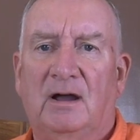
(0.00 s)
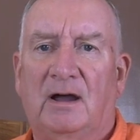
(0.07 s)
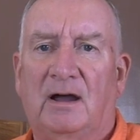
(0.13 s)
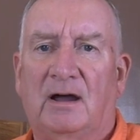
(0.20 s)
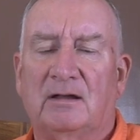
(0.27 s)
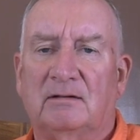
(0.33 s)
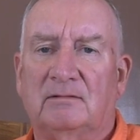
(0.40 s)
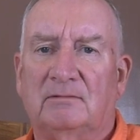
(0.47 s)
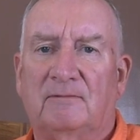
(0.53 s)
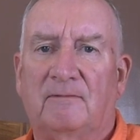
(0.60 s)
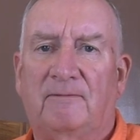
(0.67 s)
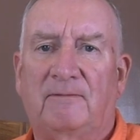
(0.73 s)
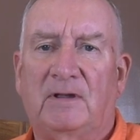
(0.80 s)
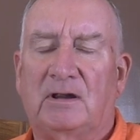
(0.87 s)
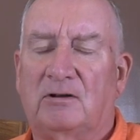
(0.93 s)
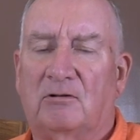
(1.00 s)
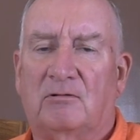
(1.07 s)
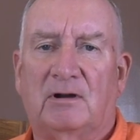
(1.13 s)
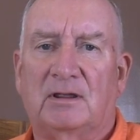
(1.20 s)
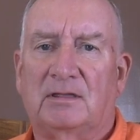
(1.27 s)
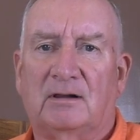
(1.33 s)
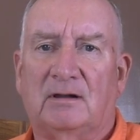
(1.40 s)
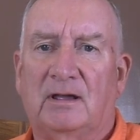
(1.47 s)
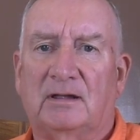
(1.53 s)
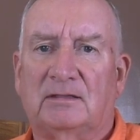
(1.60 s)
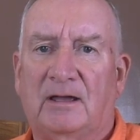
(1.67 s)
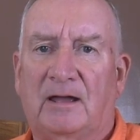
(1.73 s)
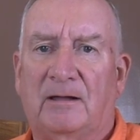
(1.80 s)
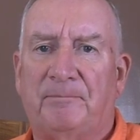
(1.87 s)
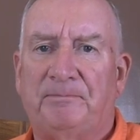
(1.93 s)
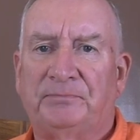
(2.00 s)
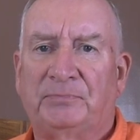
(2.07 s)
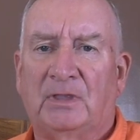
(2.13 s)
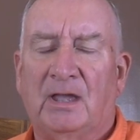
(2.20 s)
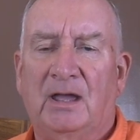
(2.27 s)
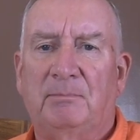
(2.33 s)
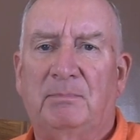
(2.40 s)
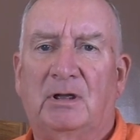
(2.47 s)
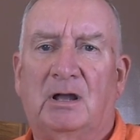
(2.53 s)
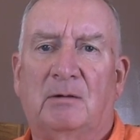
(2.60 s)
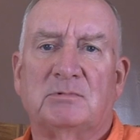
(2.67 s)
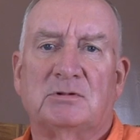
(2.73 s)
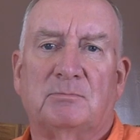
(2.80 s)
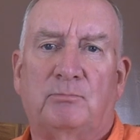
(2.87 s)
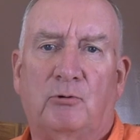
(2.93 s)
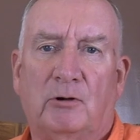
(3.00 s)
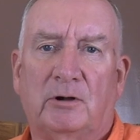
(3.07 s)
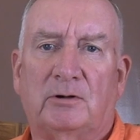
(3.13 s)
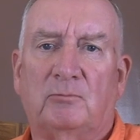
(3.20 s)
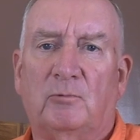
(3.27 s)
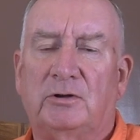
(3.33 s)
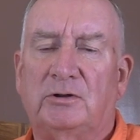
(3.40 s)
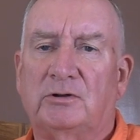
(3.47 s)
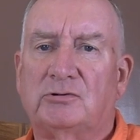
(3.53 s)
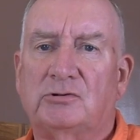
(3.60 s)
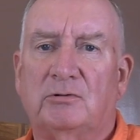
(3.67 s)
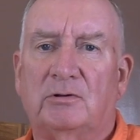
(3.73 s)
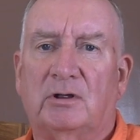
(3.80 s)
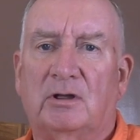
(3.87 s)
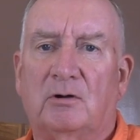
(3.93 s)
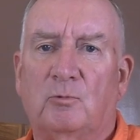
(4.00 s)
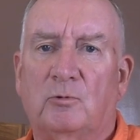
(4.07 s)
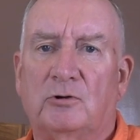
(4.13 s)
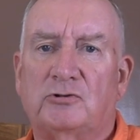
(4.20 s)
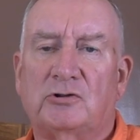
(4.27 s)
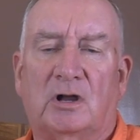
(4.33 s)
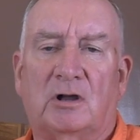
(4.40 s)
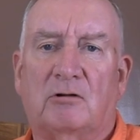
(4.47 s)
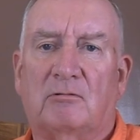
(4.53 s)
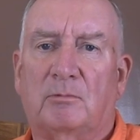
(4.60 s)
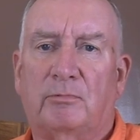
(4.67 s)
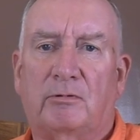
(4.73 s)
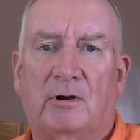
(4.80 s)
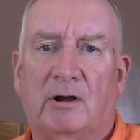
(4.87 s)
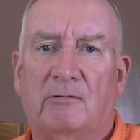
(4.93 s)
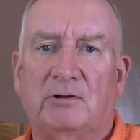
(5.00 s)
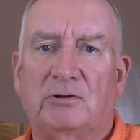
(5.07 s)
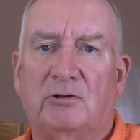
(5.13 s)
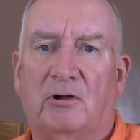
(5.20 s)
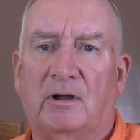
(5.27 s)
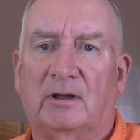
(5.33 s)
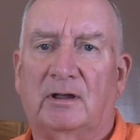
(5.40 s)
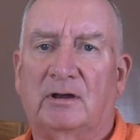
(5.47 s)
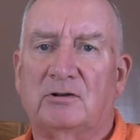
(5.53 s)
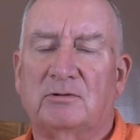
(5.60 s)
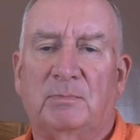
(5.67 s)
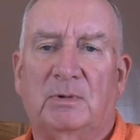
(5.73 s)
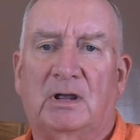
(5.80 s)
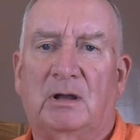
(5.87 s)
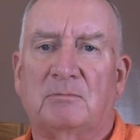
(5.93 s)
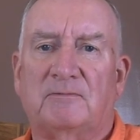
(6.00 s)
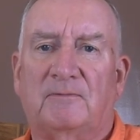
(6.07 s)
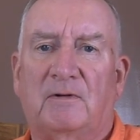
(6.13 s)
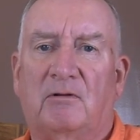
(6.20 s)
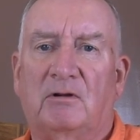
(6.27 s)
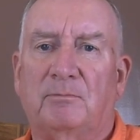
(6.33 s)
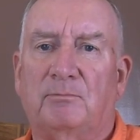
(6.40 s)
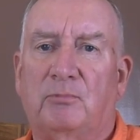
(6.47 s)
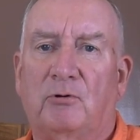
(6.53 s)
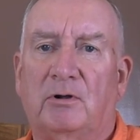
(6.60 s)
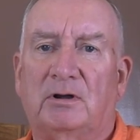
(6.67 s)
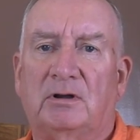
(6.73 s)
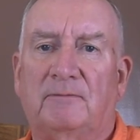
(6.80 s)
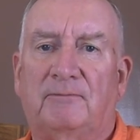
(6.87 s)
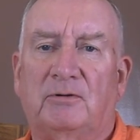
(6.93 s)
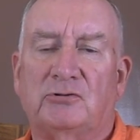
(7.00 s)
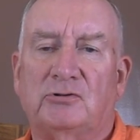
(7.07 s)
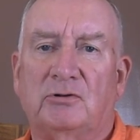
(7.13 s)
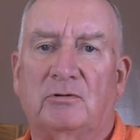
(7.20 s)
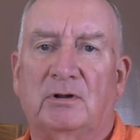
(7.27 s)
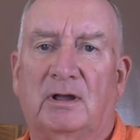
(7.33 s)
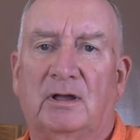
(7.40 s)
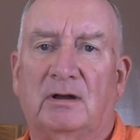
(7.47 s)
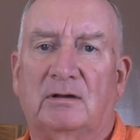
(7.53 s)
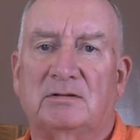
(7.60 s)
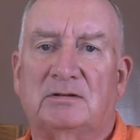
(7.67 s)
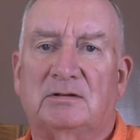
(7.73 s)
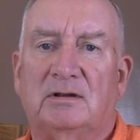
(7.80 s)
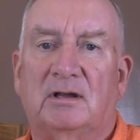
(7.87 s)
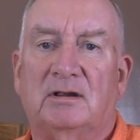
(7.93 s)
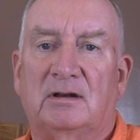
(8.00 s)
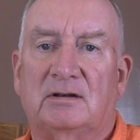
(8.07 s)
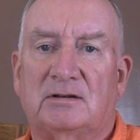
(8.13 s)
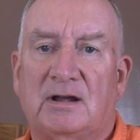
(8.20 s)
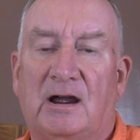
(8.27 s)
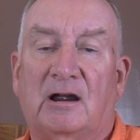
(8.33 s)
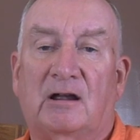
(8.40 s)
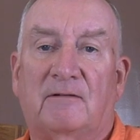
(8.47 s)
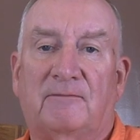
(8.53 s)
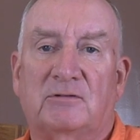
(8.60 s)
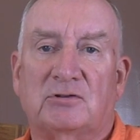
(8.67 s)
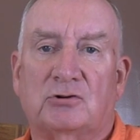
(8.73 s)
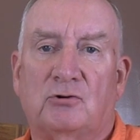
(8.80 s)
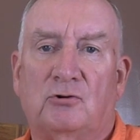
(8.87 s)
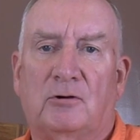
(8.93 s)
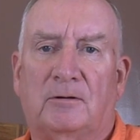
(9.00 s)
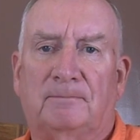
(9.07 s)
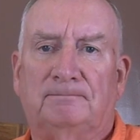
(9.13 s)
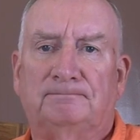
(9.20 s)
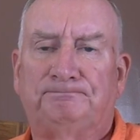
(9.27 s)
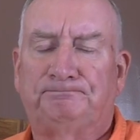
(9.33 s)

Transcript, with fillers: uh, feet or anything like that. It becomes important when you're shooting at a woodchuck or a prairie dog, and it becomes very important if you're shooting at a, at a target for score.